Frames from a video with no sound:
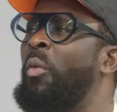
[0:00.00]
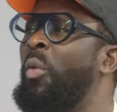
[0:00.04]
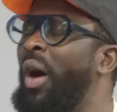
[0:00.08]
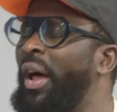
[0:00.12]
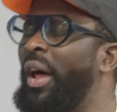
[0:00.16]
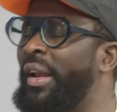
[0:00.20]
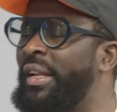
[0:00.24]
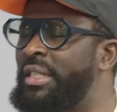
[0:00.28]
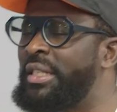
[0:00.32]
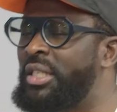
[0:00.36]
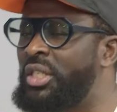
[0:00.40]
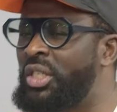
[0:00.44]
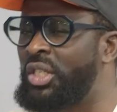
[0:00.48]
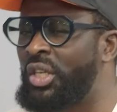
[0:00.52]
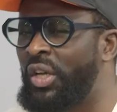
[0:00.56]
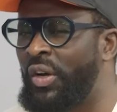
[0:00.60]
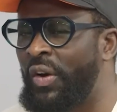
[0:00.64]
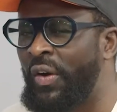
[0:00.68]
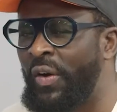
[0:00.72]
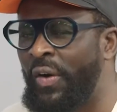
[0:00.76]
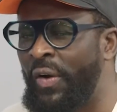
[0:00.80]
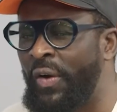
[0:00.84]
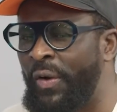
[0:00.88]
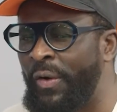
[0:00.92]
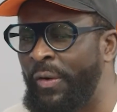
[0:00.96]
what is
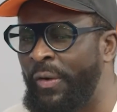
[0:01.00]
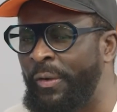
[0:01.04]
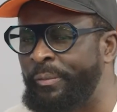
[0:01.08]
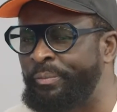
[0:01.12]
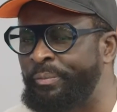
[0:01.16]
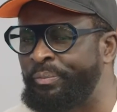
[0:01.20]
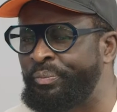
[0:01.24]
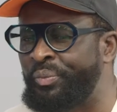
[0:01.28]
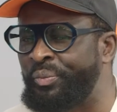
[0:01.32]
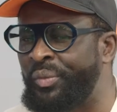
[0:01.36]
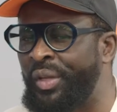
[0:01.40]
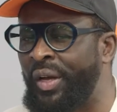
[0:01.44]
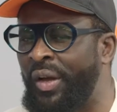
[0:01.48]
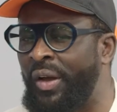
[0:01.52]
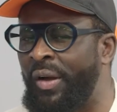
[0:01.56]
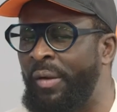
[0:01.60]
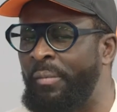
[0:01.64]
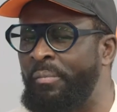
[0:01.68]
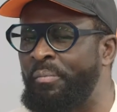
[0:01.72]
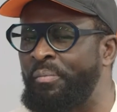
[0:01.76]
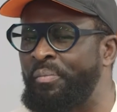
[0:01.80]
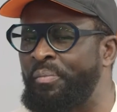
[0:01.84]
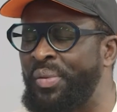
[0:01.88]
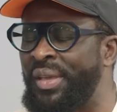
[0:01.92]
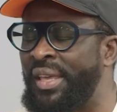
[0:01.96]
your
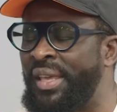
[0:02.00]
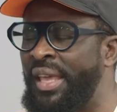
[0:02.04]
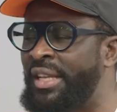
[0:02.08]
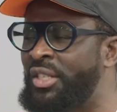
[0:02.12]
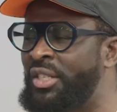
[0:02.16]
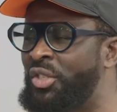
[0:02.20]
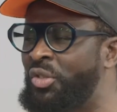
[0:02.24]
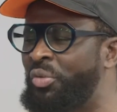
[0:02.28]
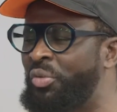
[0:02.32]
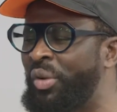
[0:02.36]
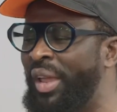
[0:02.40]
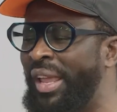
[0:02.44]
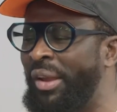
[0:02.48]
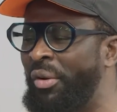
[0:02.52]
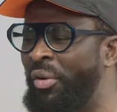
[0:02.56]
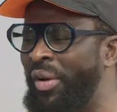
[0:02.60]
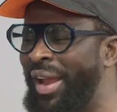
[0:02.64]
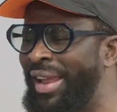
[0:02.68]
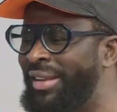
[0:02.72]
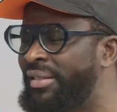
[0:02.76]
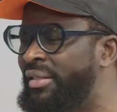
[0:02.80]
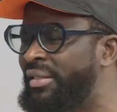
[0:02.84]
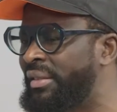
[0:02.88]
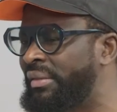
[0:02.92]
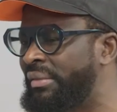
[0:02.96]
biggest
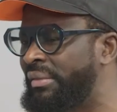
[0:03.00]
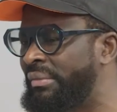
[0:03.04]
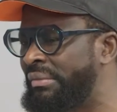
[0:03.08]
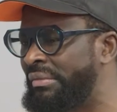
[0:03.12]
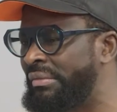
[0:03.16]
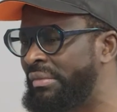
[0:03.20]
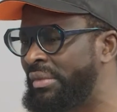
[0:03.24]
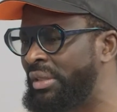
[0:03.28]
regret?